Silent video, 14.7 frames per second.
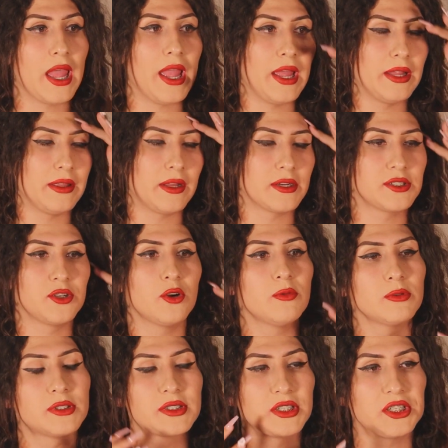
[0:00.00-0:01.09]
and there's
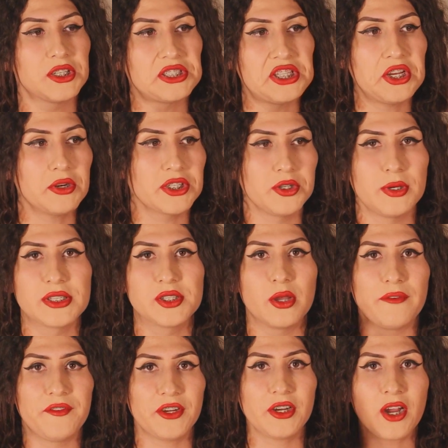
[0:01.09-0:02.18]
no secret to it. So
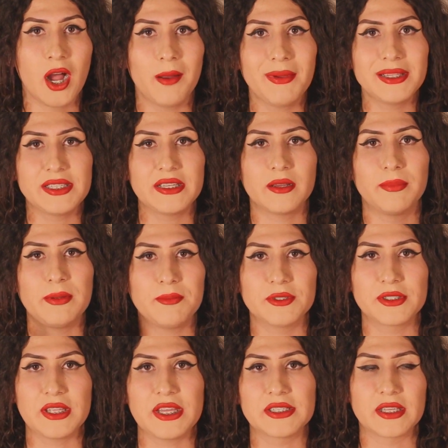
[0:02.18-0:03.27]
if you're commenting on
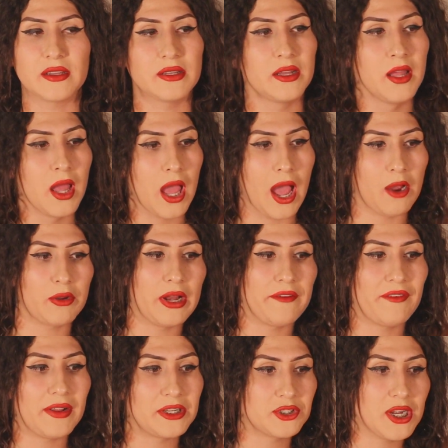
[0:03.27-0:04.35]
people's things, saying, how can I
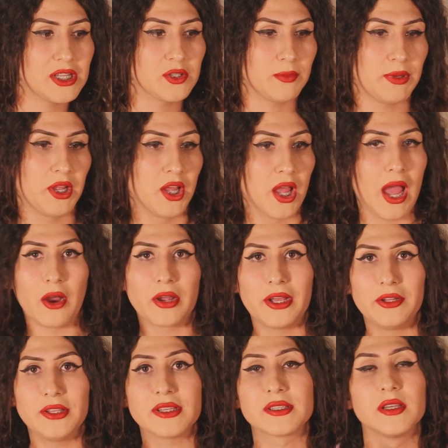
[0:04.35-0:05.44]
find a trans woman? How can
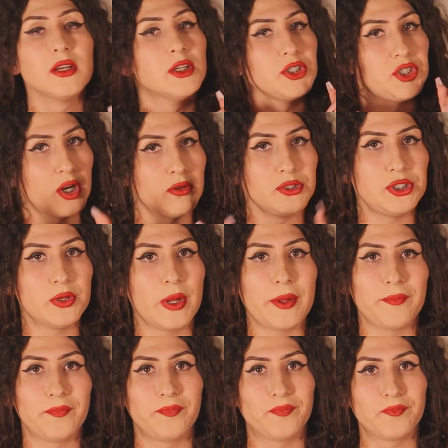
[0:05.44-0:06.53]
I do this? Don't do
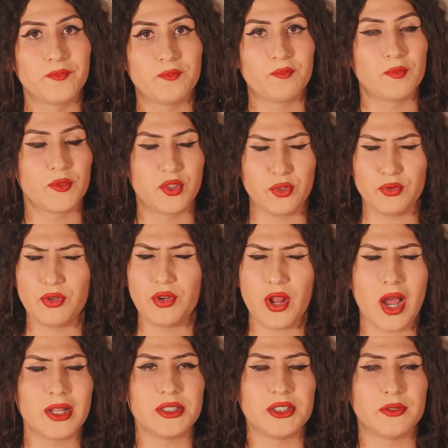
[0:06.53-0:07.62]
it. Do
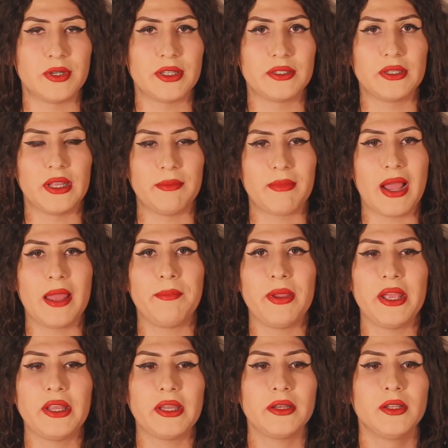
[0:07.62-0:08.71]
not do it. In my
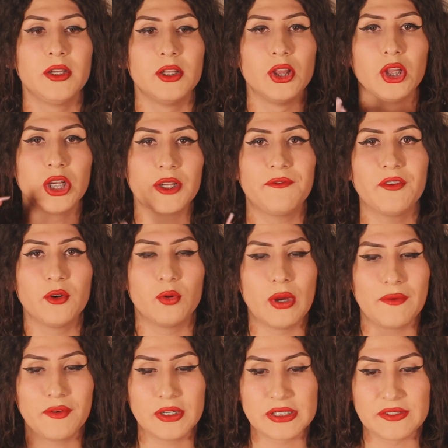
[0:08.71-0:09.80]
opinion, look for
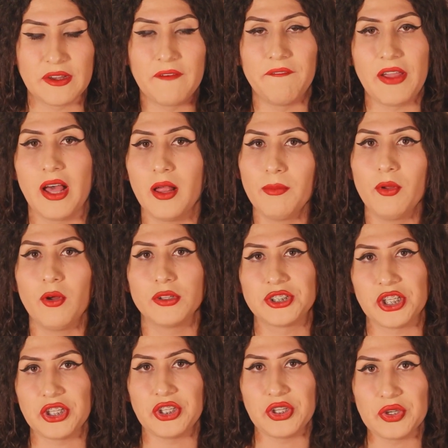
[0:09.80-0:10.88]
whoever's available
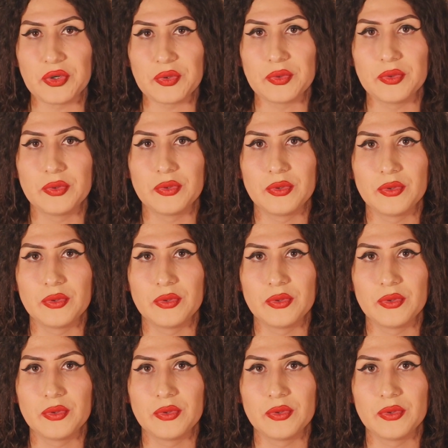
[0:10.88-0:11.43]
to you,